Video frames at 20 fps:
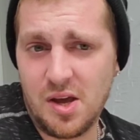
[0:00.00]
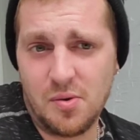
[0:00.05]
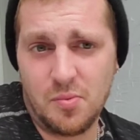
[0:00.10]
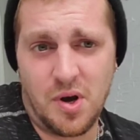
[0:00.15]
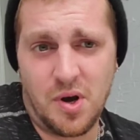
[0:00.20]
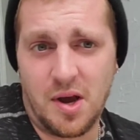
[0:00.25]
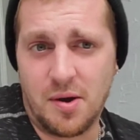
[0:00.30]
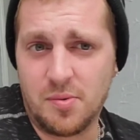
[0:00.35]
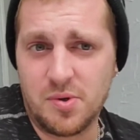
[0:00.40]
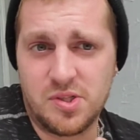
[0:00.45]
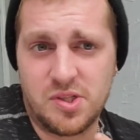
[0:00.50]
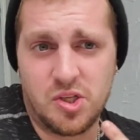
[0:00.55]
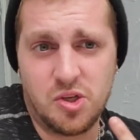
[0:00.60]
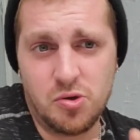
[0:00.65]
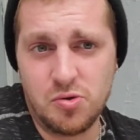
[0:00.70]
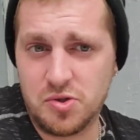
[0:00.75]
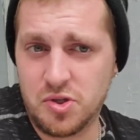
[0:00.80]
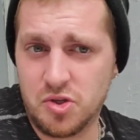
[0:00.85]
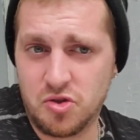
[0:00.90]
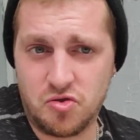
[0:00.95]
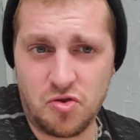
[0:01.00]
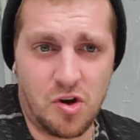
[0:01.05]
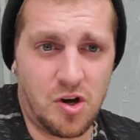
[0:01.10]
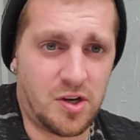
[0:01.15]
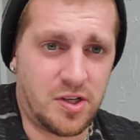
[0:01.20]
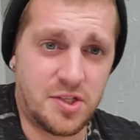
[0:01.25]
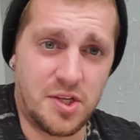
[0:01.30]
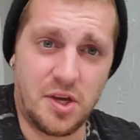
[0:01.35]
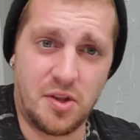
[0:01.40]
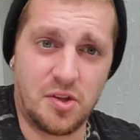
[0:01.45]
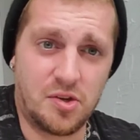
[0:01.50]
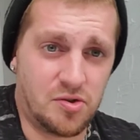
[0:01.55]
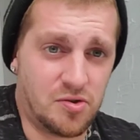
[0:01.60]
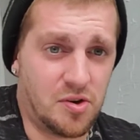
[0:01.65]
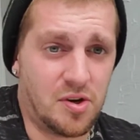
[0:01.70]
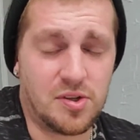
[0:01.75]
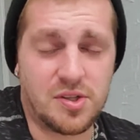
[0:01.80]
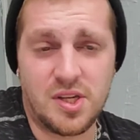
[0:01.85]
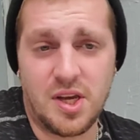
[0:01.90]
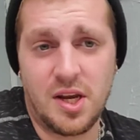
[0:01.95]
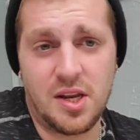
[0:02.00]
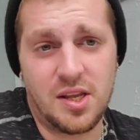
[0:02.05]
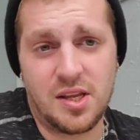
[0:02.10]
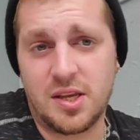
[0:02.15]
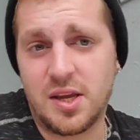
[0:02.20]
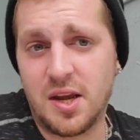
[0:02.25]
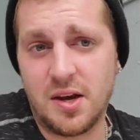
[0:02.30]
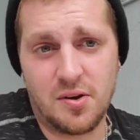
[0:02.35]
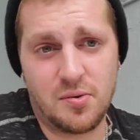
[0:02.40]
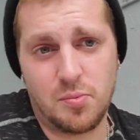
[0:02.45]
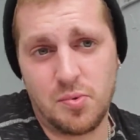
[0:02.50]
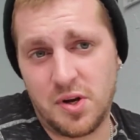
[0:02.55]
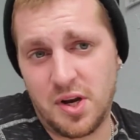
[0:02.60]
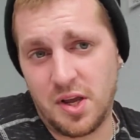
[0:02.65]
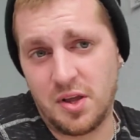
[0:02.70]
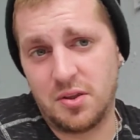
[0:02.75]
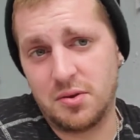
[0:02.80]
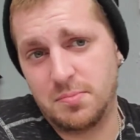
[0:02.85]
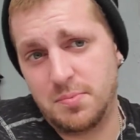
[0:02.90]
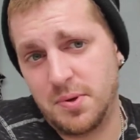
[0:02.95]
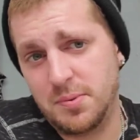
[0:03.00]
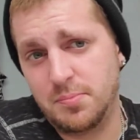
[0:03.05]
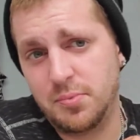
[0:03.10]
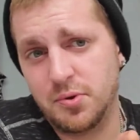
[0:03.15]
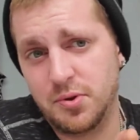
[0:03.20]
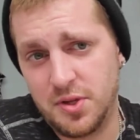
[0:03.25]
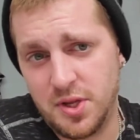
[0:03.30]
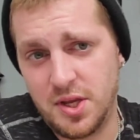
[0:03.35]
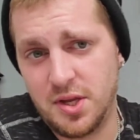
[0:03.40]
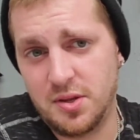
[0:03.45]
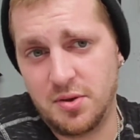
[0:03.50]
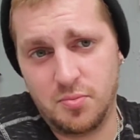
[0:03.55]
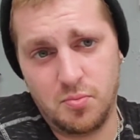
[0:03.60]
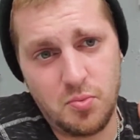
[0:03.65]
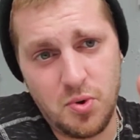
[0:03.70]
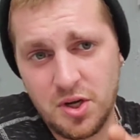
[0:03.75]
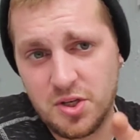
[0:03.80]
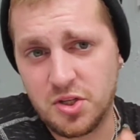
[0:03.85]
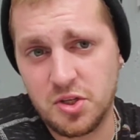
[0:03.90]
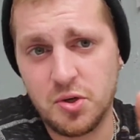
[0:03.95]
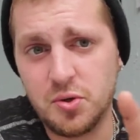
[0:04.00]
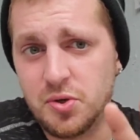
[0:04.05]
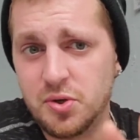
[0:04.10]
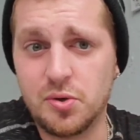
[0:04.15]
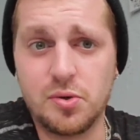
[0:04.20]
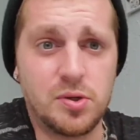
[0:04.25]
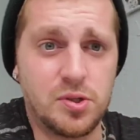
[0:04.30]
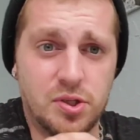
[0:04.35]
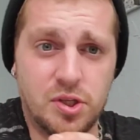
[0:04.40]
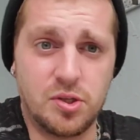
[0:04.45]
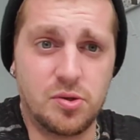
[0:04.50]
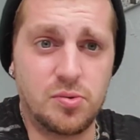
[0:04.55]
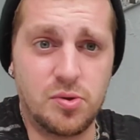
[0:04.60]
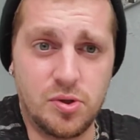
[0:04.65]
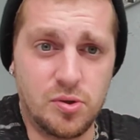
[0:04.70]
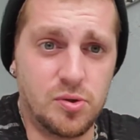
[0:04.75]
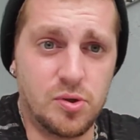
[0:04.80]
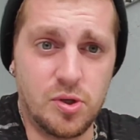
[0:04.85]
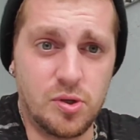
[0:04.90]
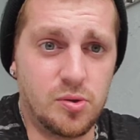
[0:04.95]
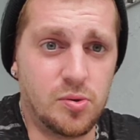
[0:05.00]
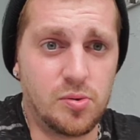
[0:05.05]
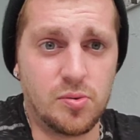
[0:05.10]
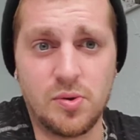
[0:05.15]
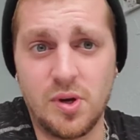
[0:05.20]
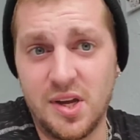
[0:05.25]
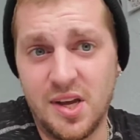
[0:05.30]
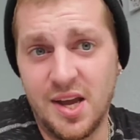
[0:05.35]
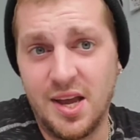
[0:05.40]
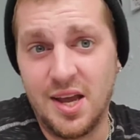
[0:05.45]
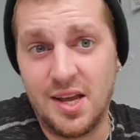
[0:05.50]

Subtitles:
when I was using drugs, selling drugs, I didn't care what other people did. What you do is you do you.